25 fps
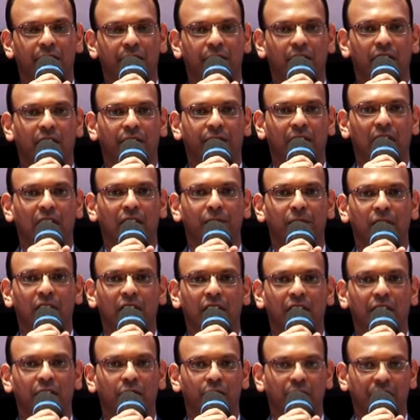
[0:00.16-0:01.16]
are available
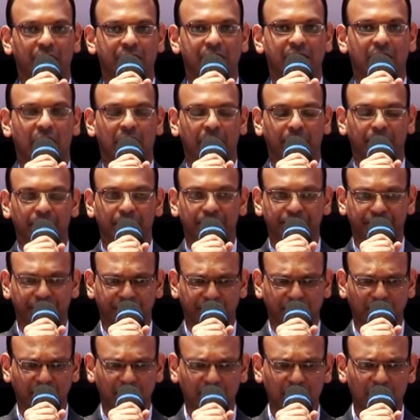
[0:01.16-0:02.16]
in today's time.
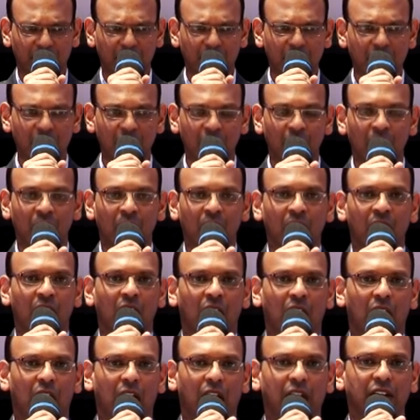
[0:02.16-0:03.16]

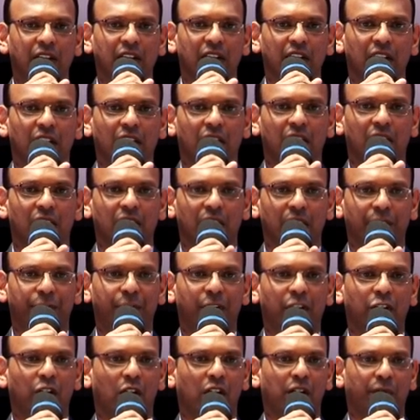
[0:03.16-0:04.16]
And if
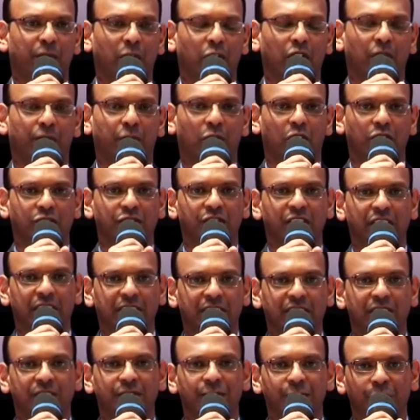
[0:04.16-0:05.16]
we talk about
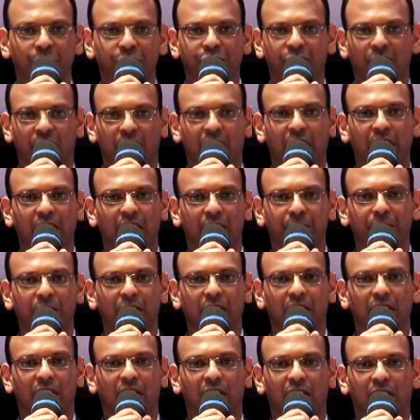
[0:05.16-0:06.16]
opportunities in future, right? I
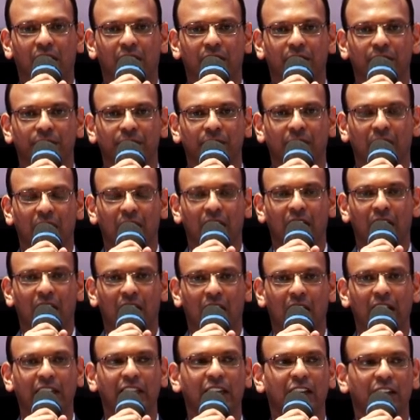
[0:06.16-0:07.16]
mean,
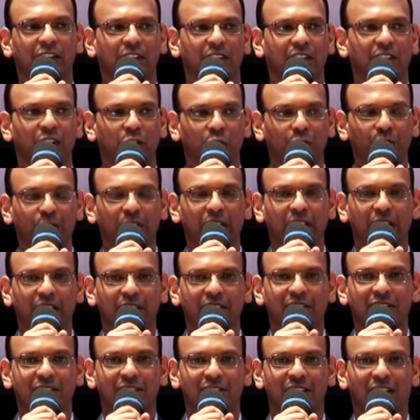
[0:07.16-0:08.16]
I think to me
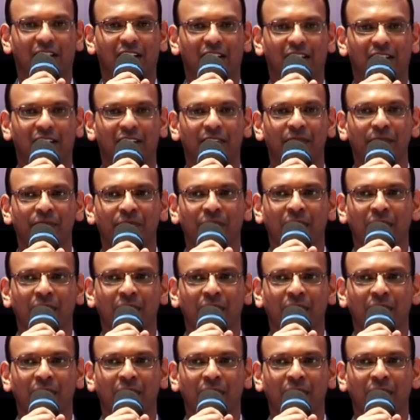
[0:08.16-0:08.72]
it's the